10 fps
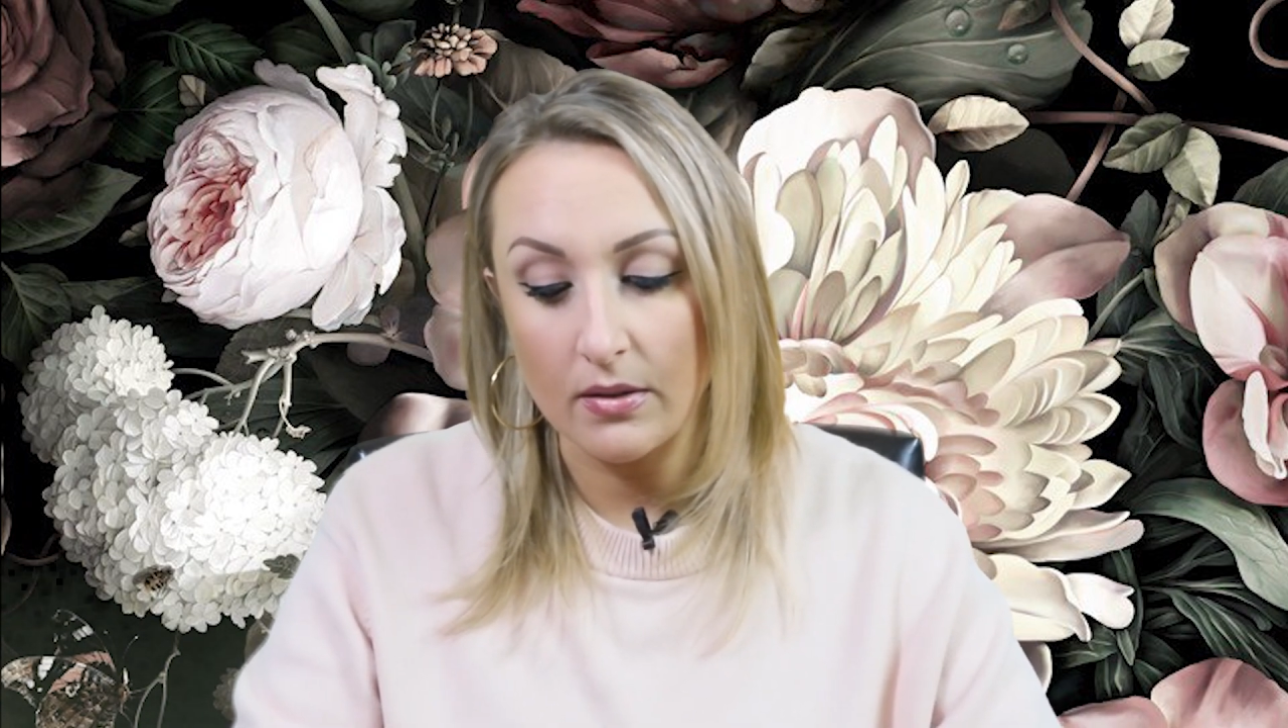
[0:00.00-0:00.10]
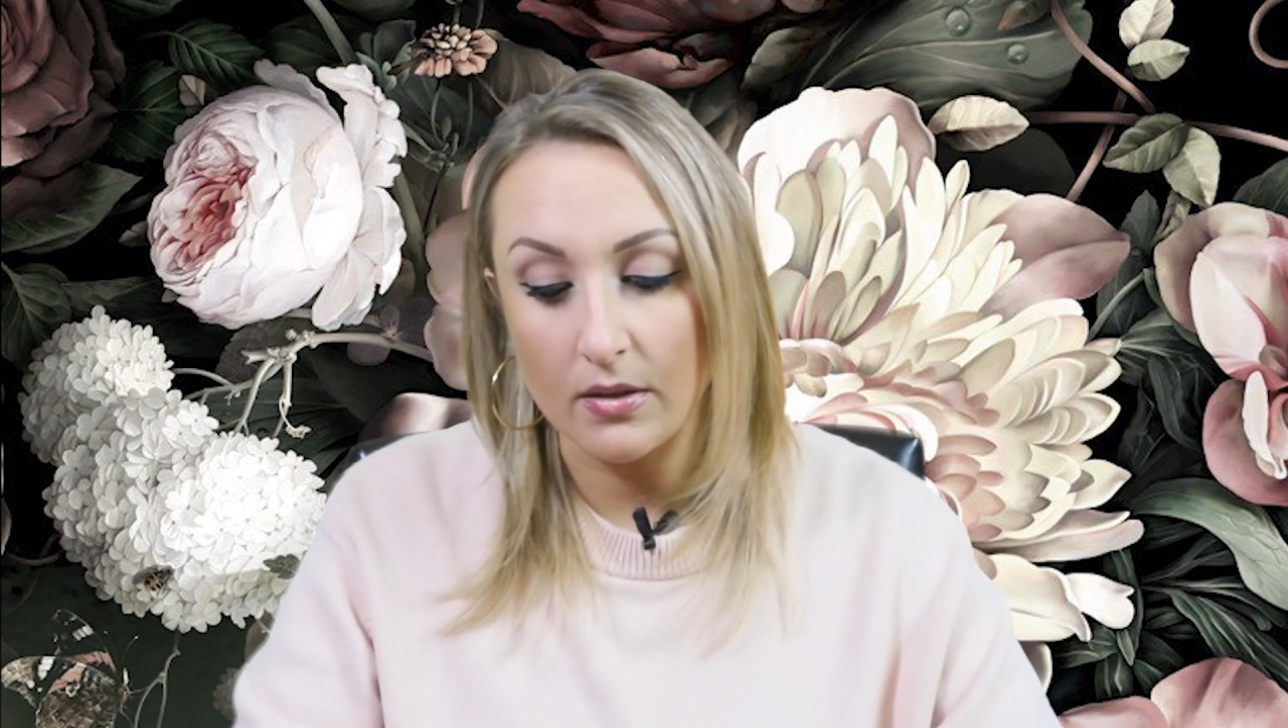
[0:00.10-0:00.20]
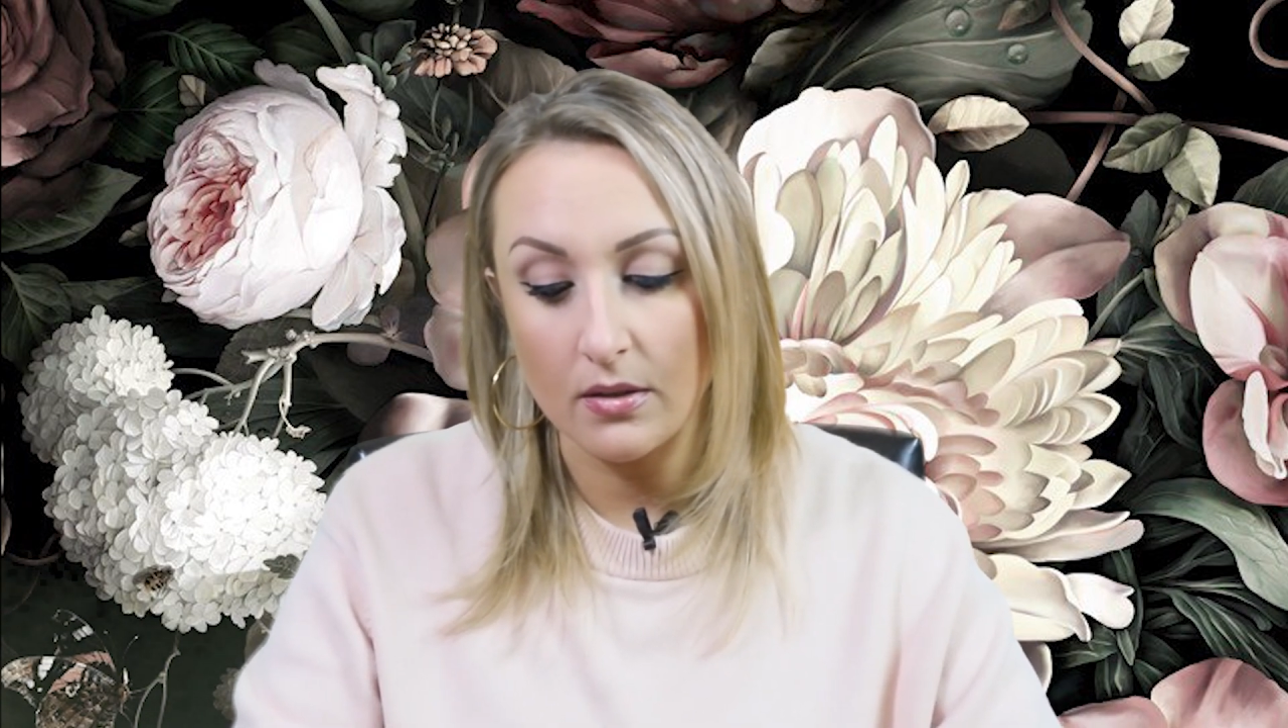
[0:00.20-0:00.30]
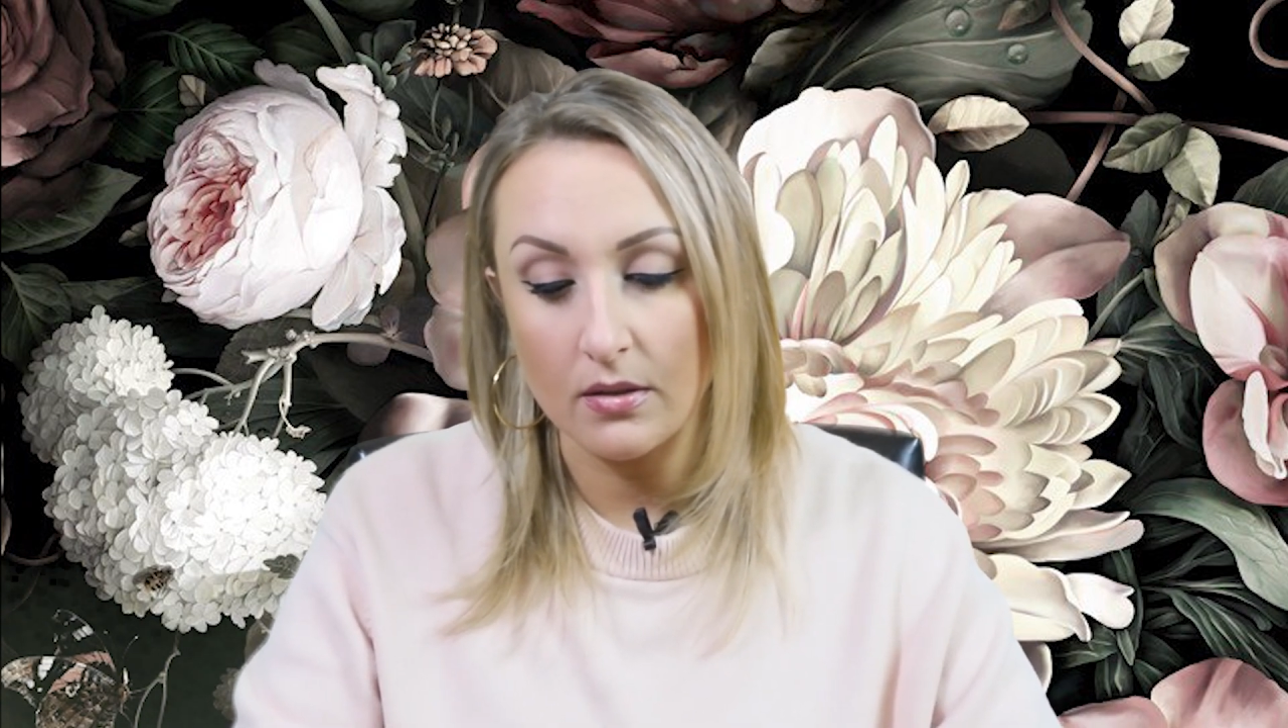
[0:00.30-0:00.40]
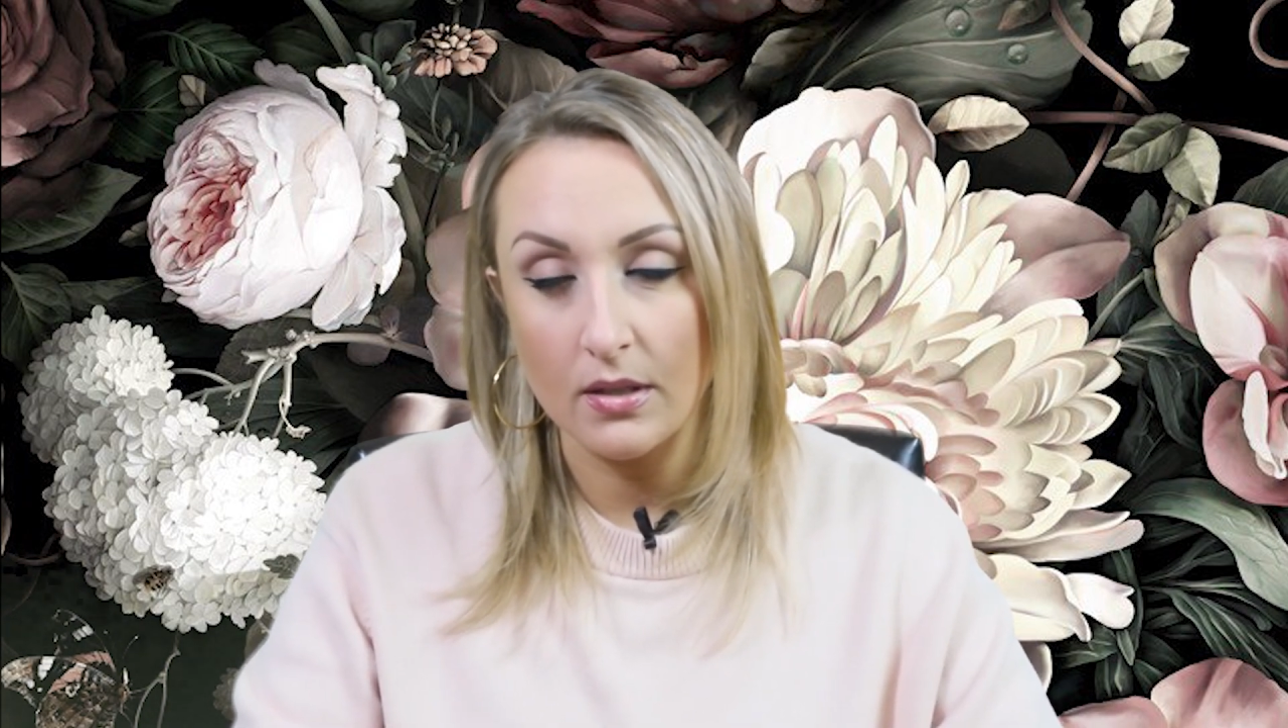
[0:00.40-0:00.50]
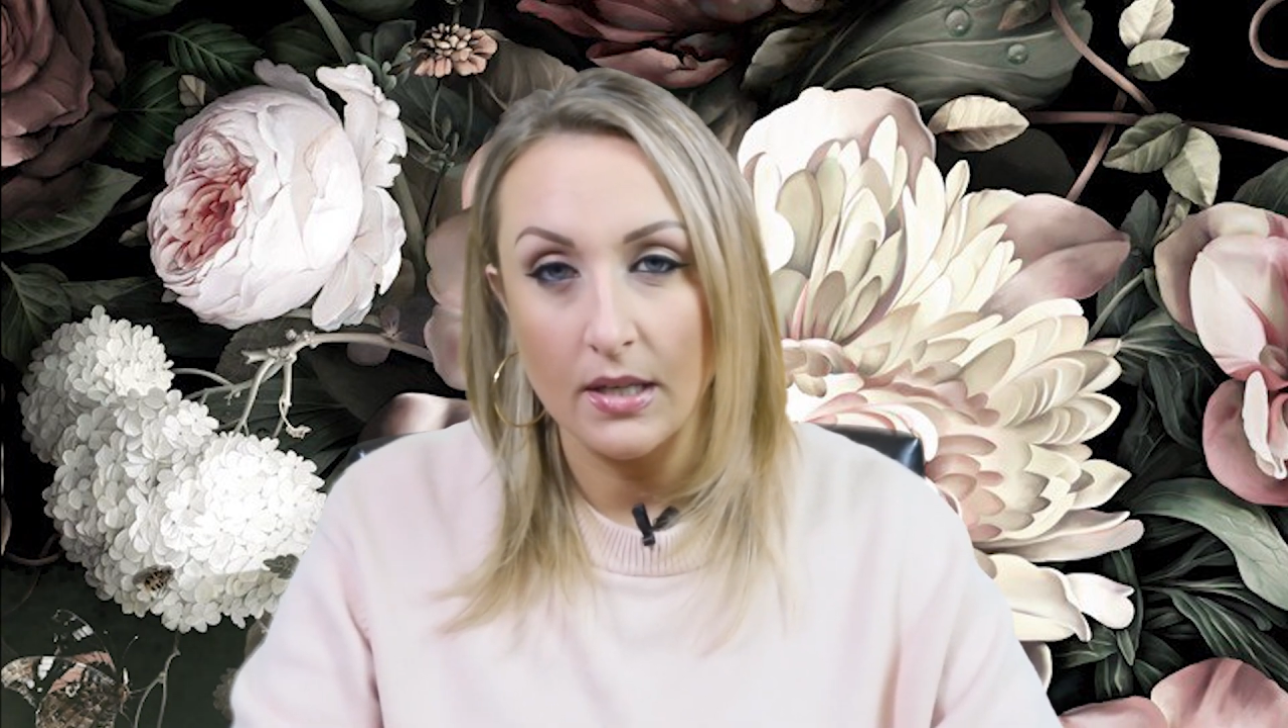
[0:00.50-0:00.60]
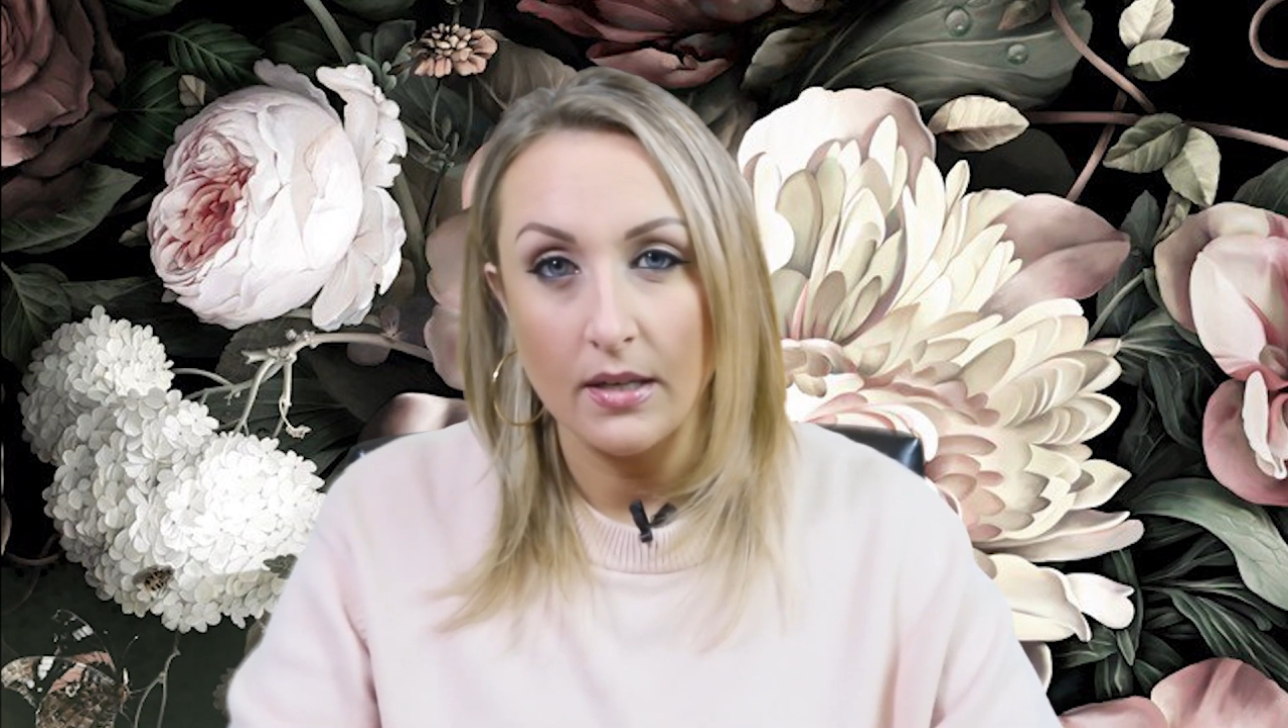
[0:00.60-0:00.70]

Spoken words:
little